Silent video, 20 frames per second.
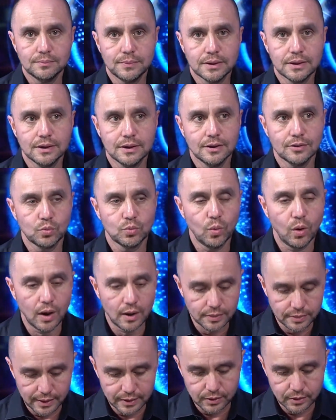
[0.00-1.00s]
Because
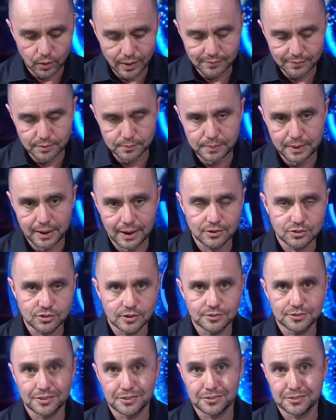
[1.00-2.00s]
one, they don't have the
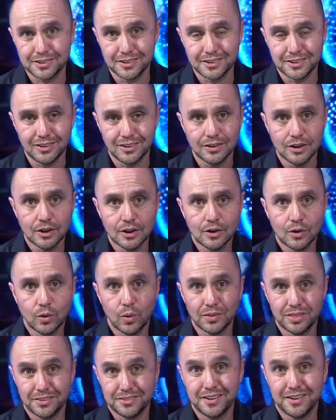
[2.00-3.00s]
patience, the skill,
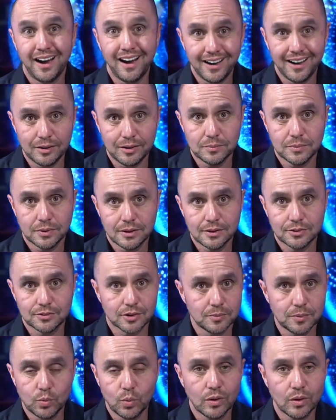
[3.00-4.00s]
or the time. It's
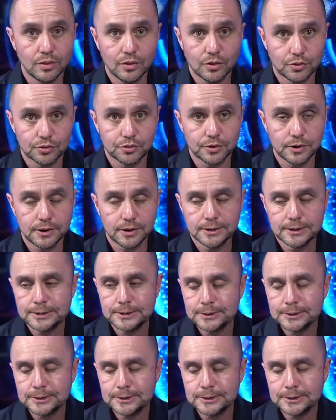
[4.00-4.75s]
going to be one of those three.